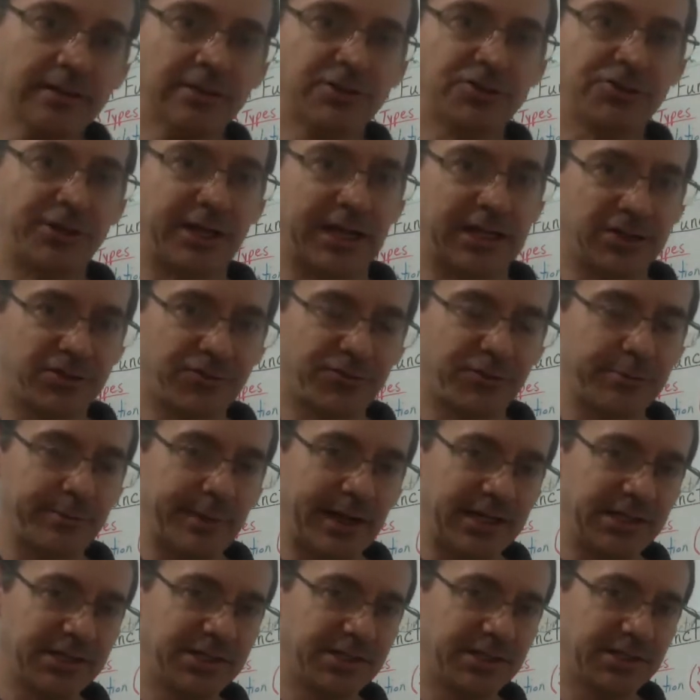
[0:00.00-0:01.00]

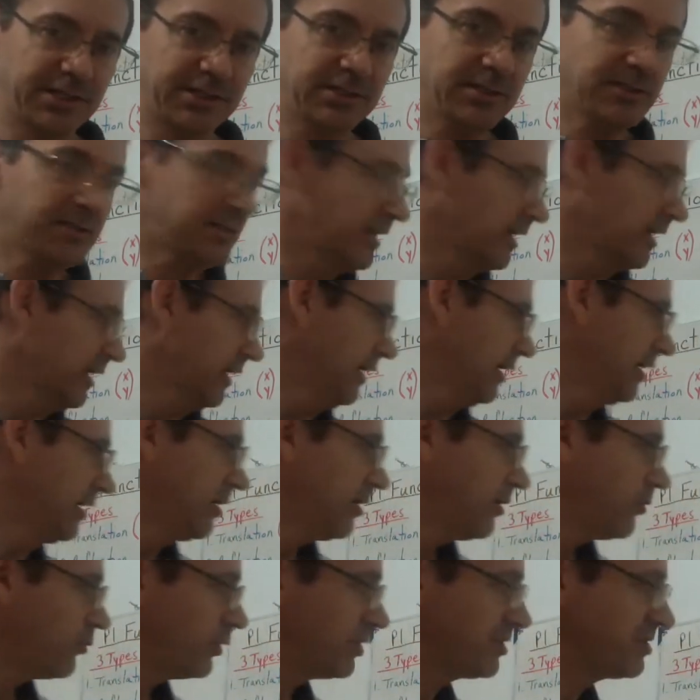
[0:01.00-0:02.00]
transformations,
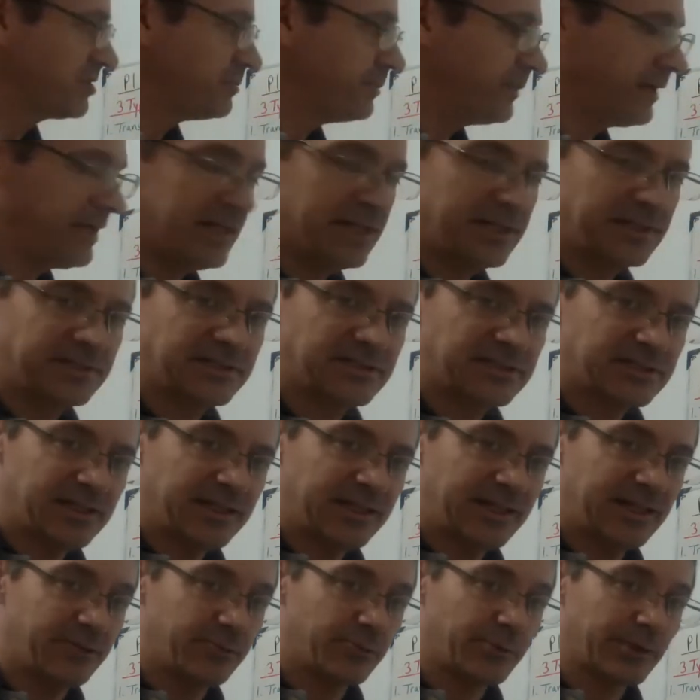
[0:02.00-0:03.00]
which means
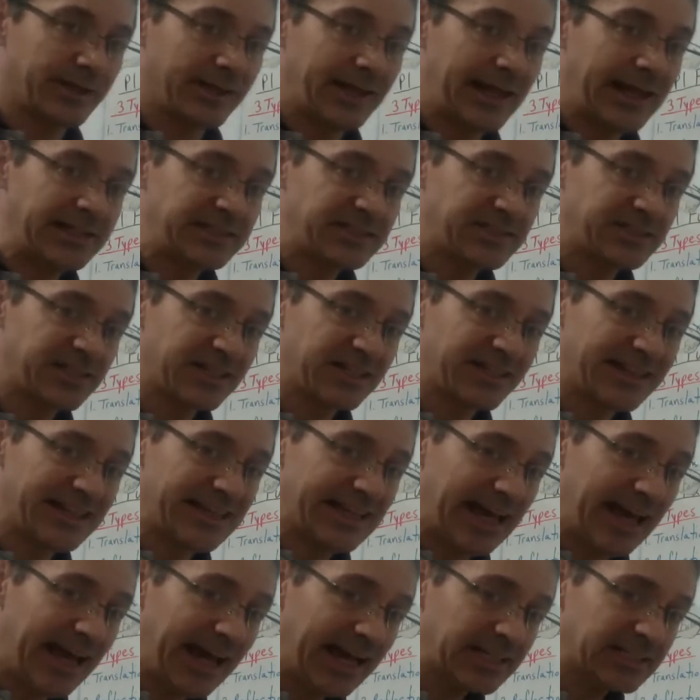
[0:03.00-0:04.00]
it relates to the
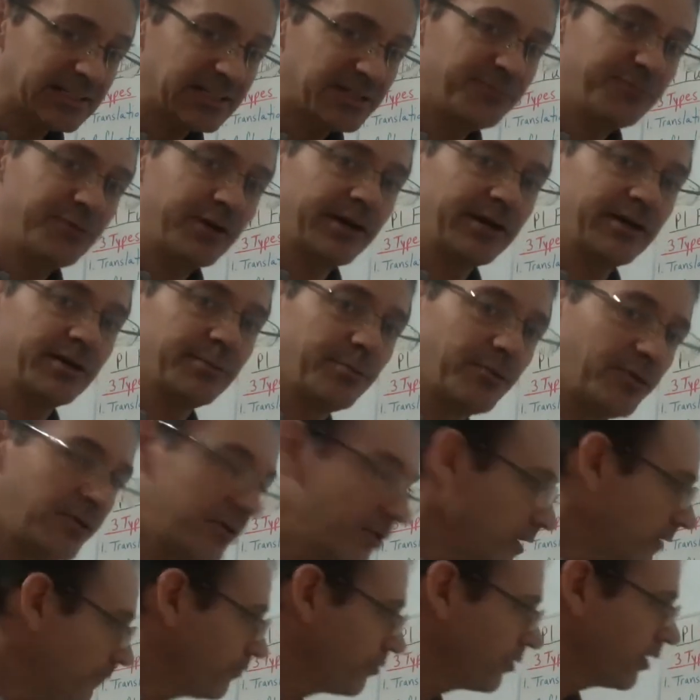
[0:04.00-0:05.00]
x variable,
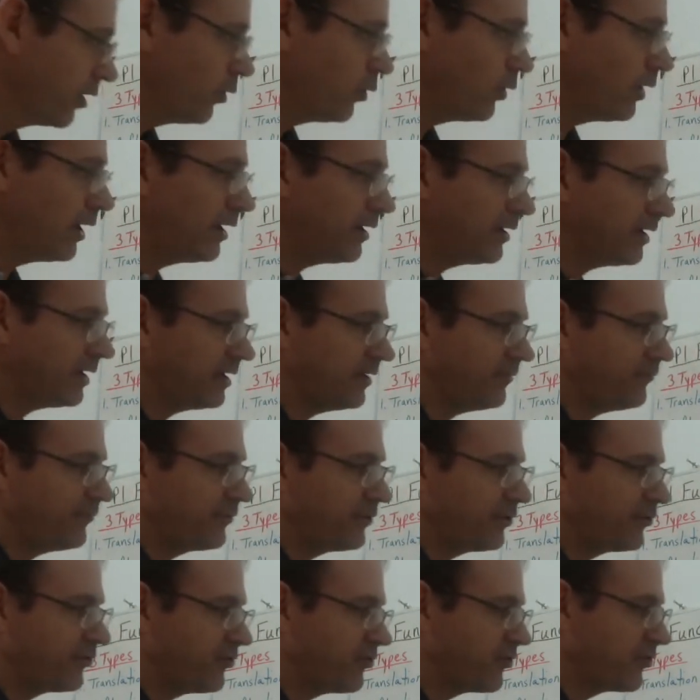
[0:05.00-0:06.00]
well, if
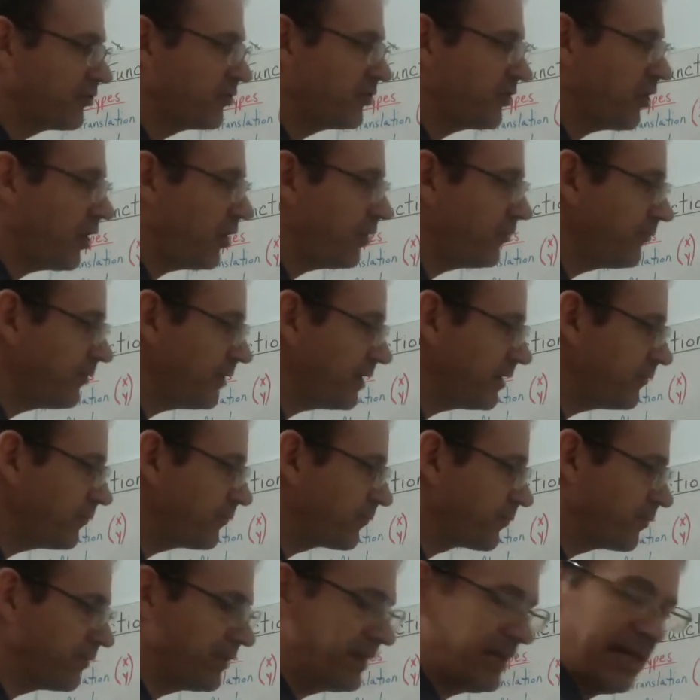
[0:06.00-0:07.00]
you're solving
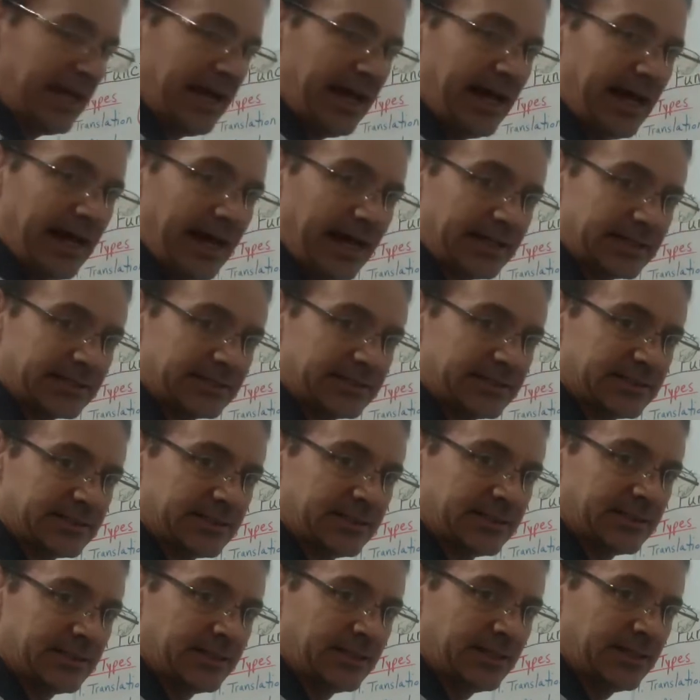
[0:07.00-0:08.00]
for the x,
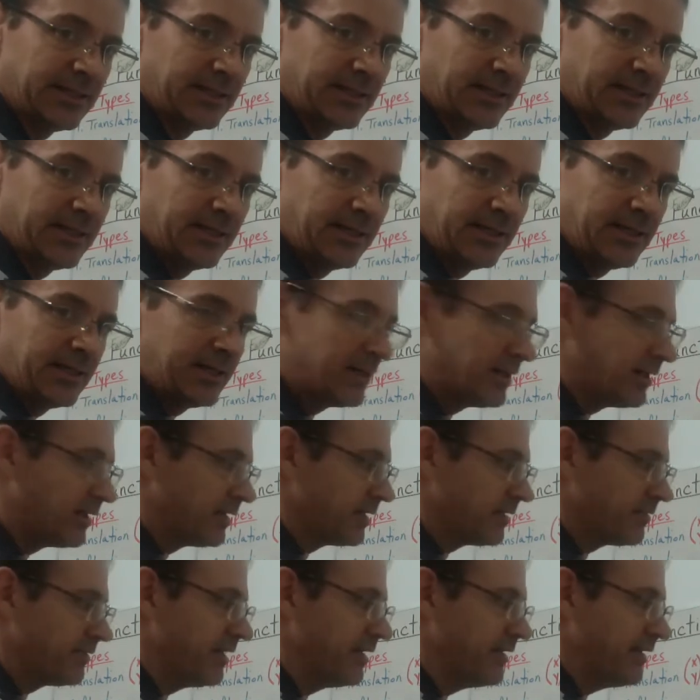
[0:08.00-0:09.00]

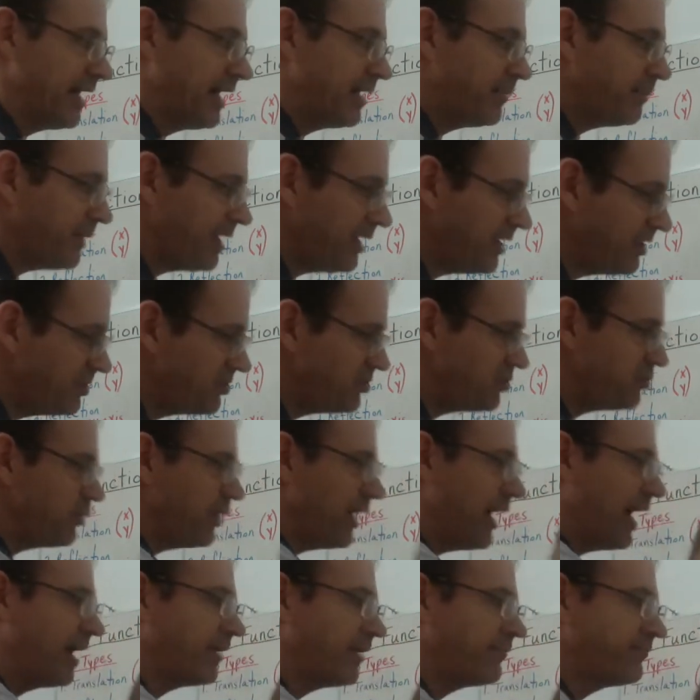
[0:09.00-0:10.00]
then that means you
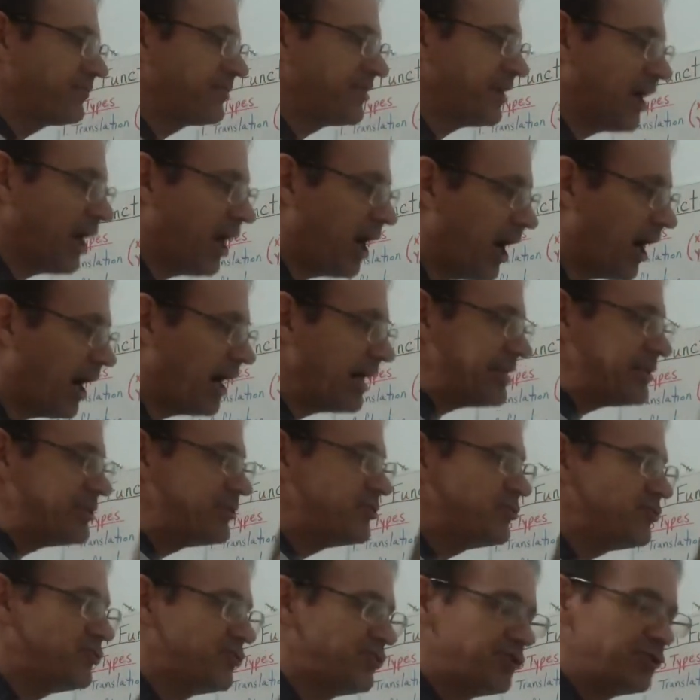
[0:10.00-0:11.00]
have to
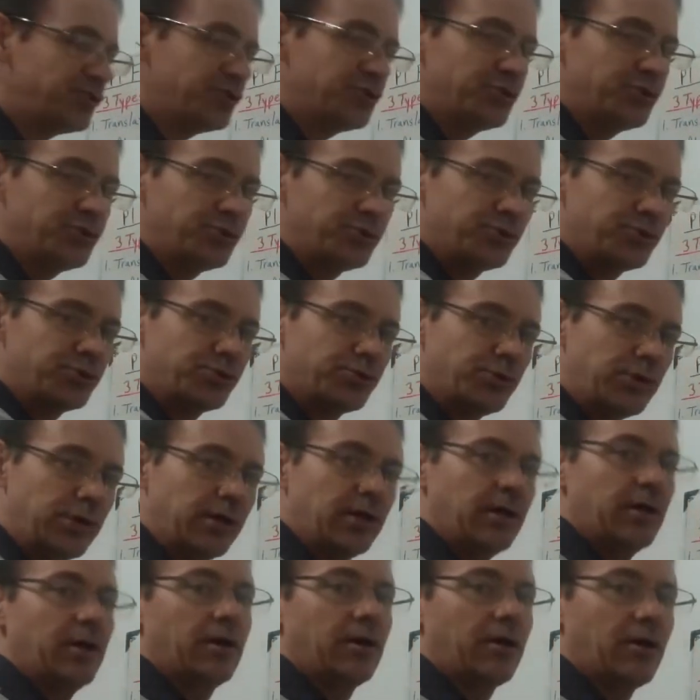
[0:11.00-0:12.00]
undo
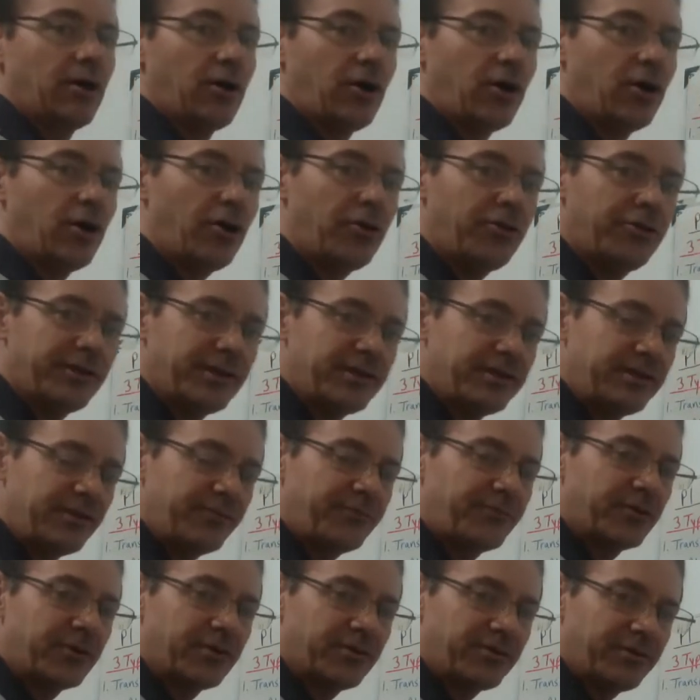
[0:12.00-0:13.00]
all the
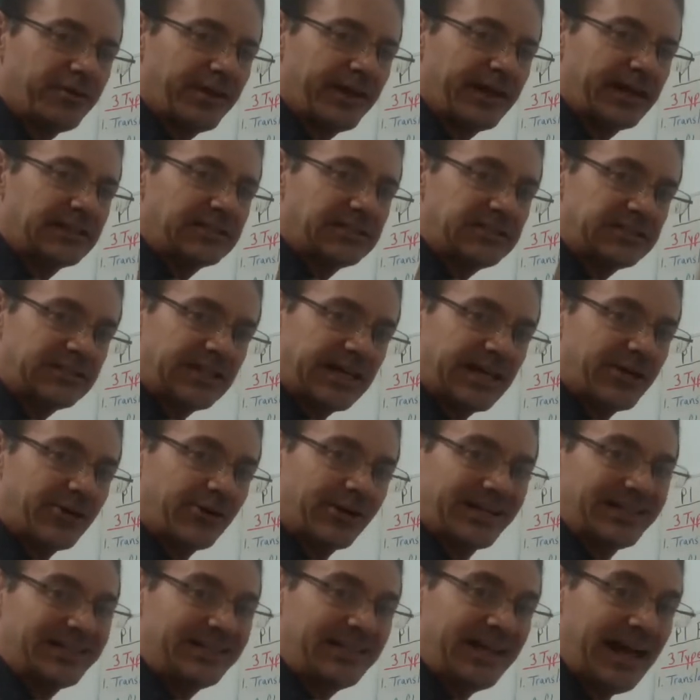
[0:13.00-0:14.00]
different things that are
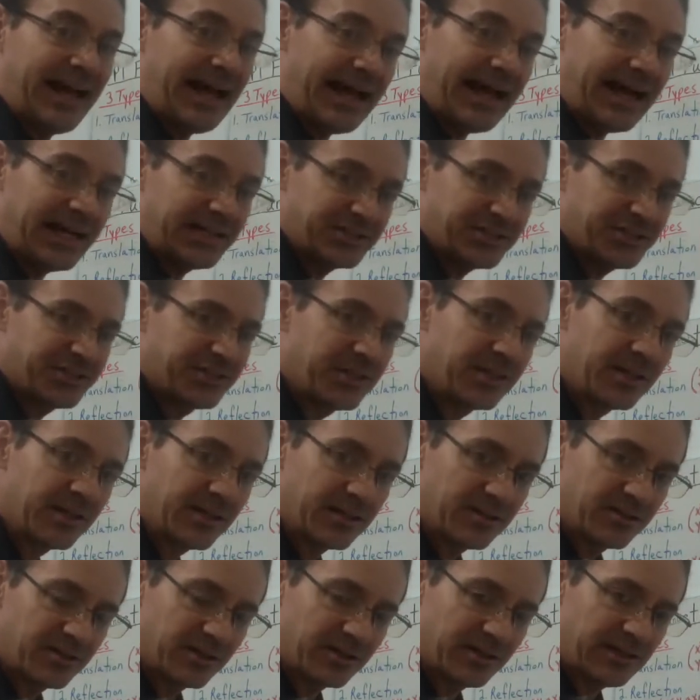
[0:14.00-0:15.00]
attached
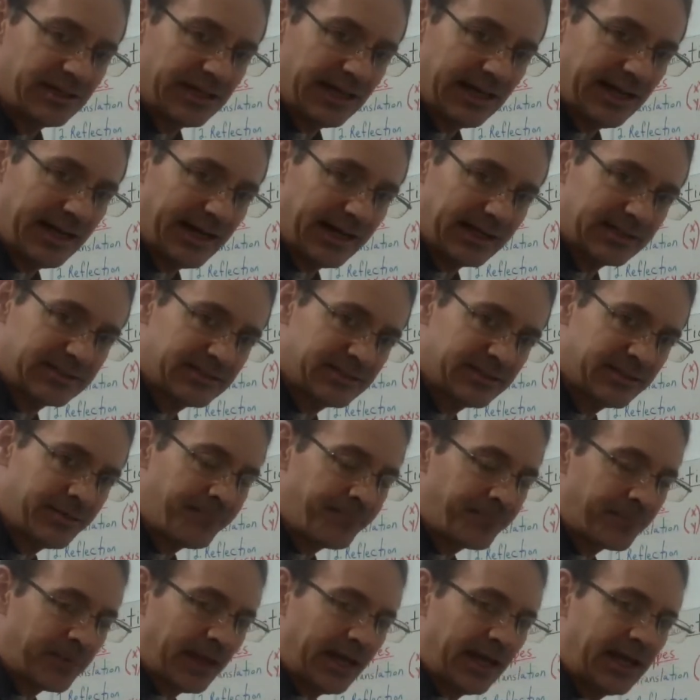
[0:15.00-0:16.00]
to the x.
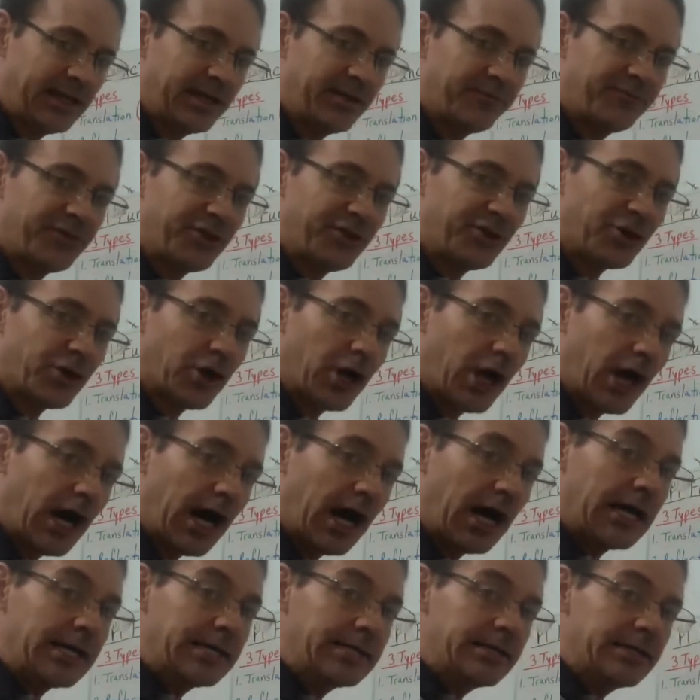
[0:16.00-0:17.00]
And if you're
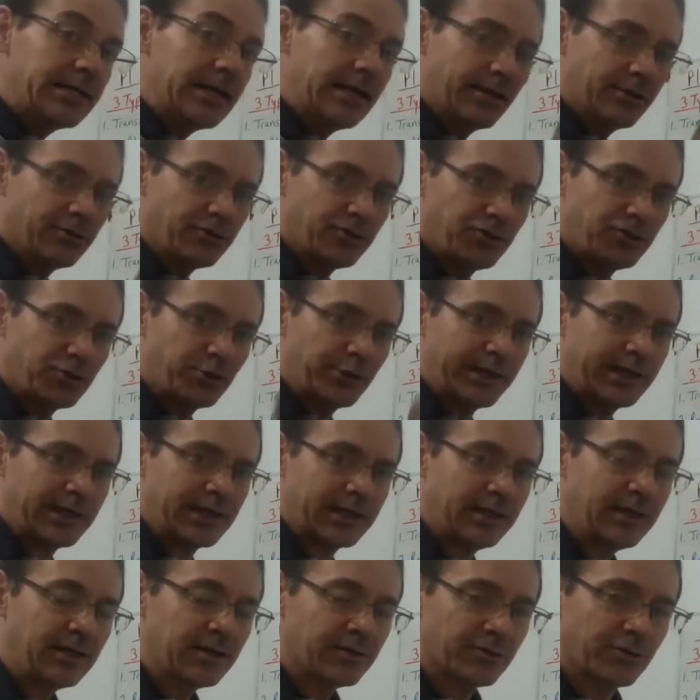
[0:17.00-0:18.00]

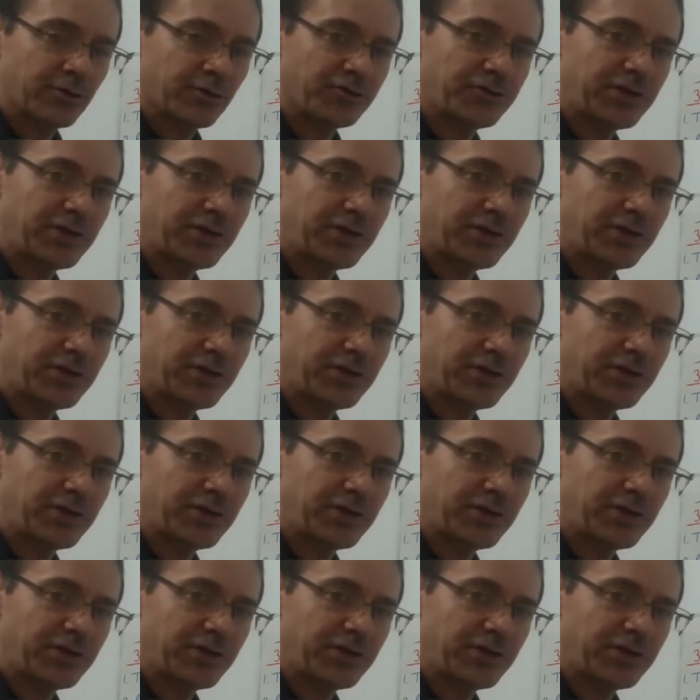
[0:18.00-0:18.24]
undoing those